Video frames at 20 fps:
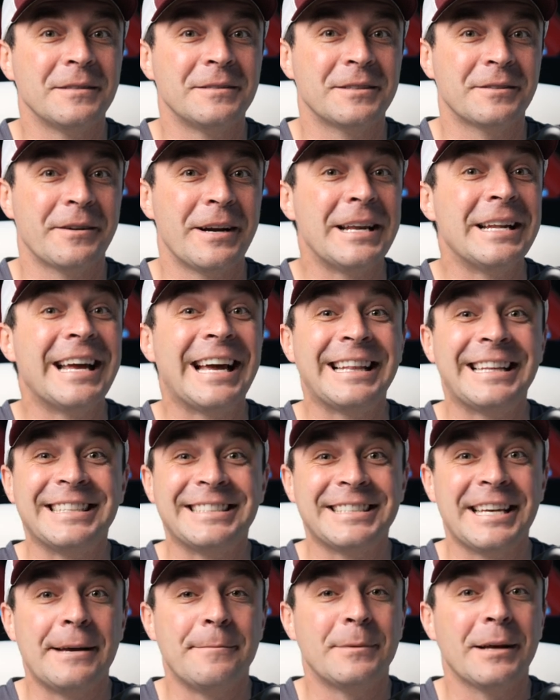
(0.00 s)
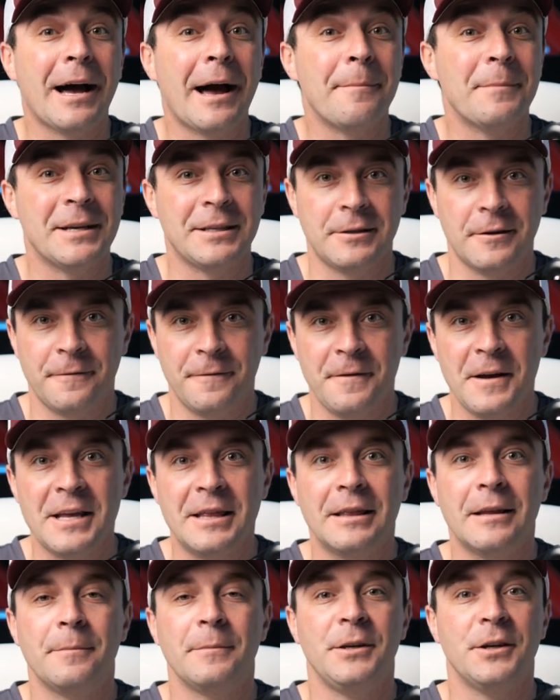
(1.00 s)
on screen at the same time as you're
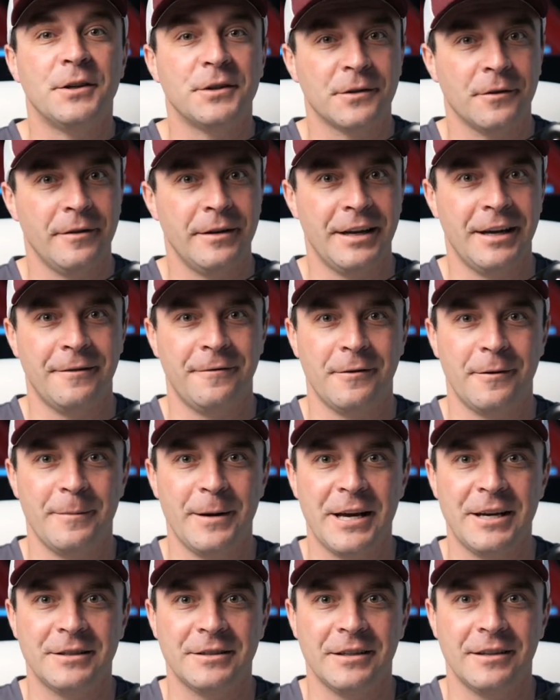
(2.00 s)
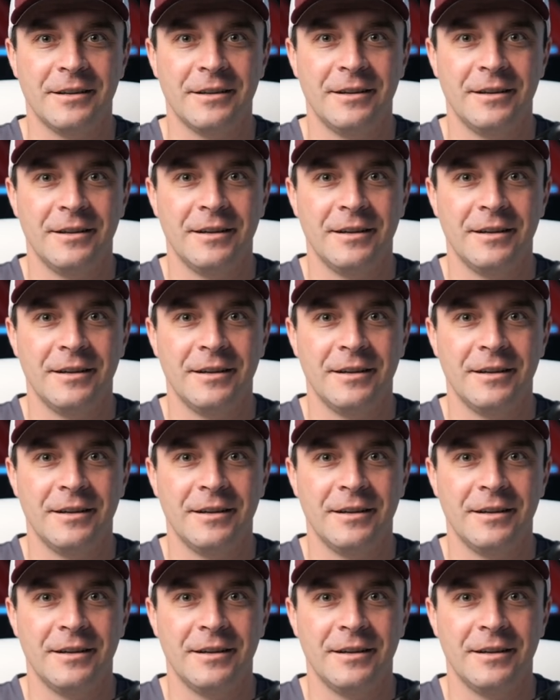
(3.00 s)
feeding them useful information.